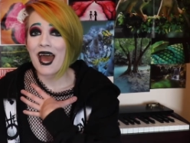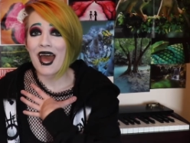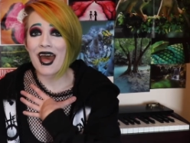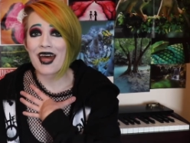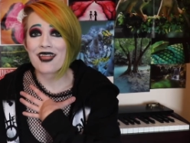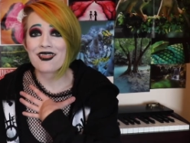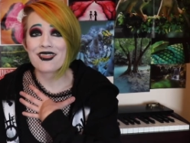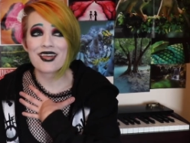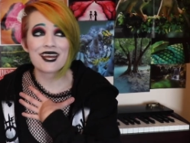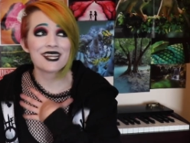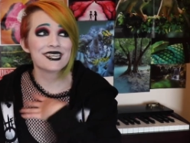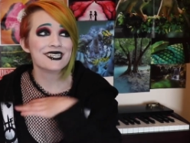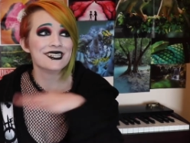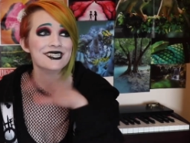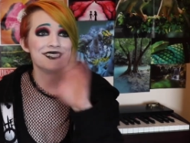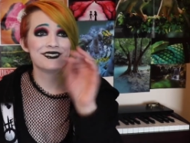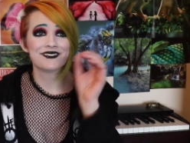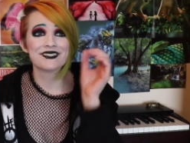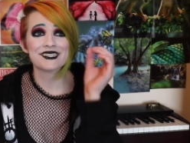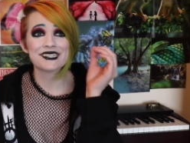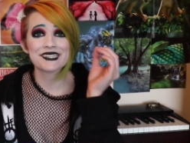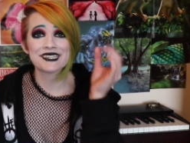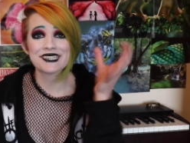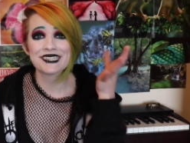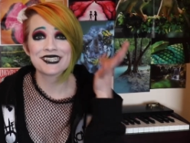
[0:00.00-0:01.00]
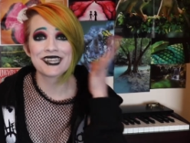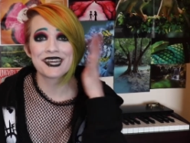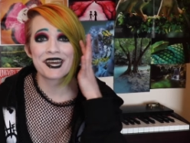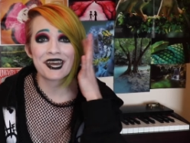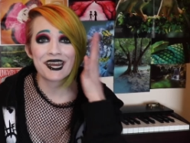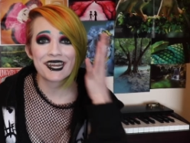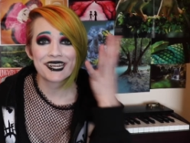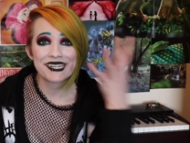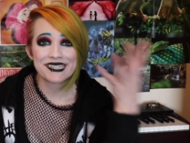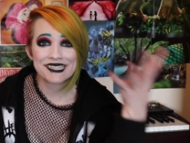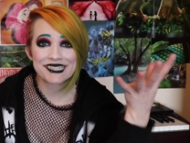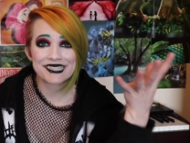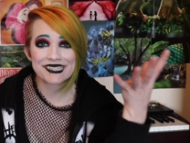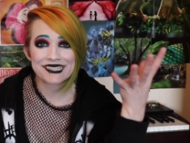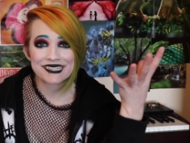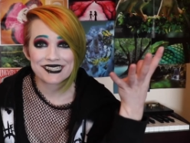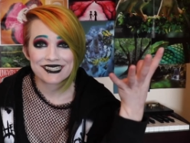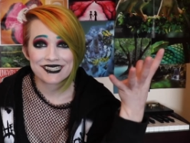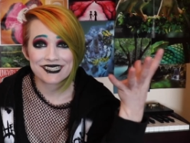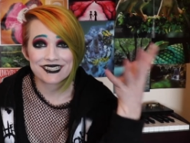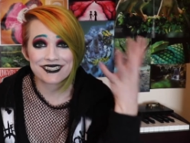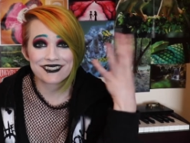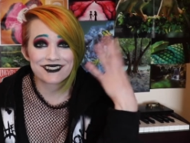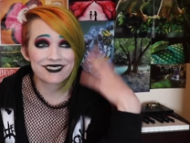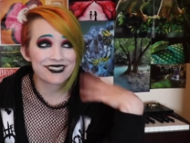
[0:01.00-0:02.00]
And then he dies.
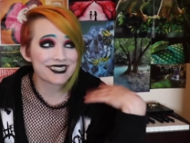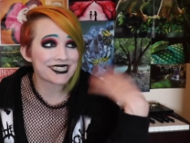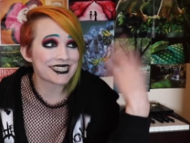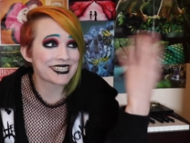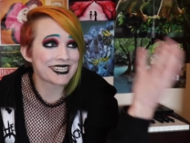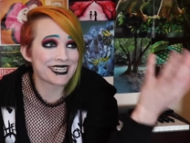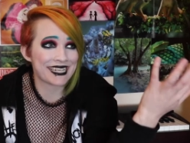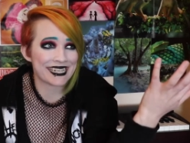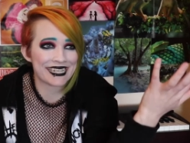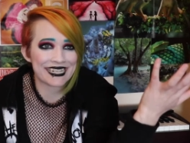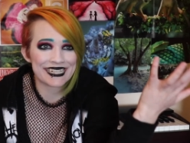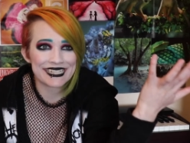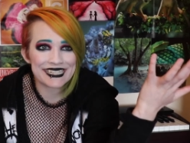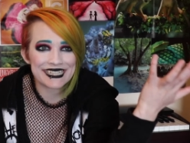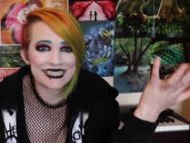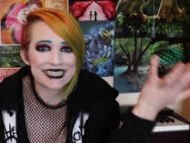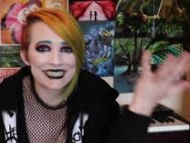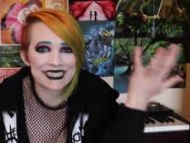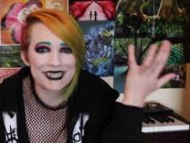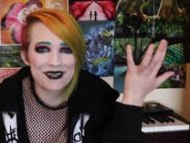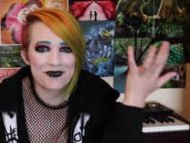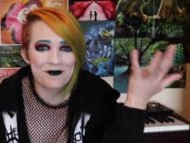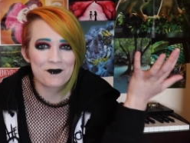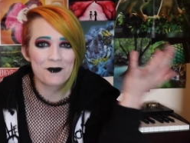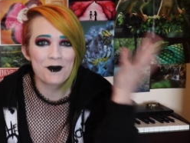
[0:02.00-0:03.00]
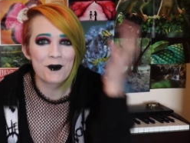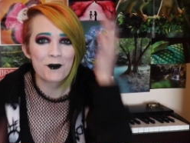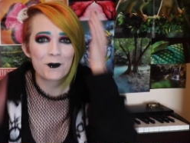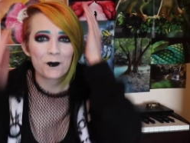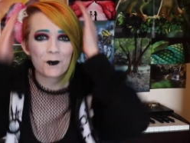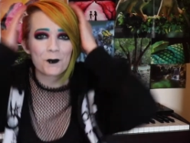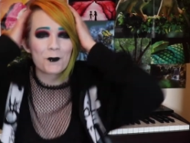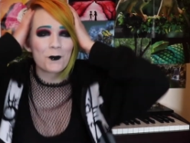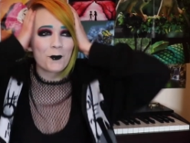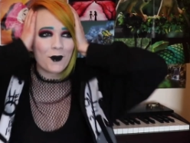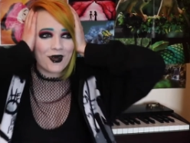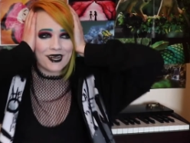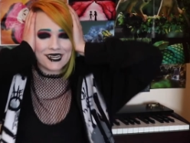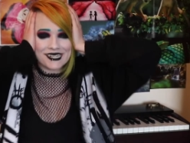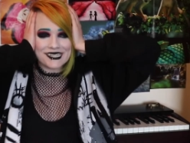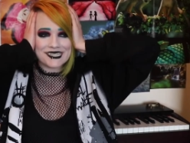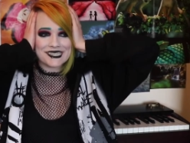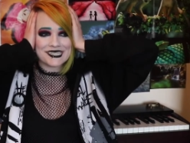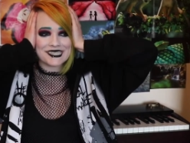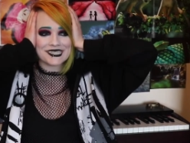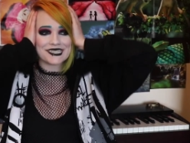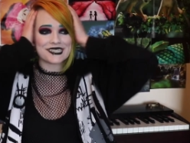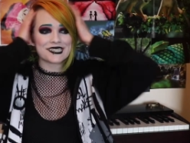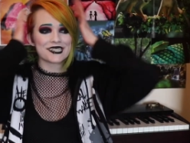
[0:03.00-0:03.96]
They just killed him. What?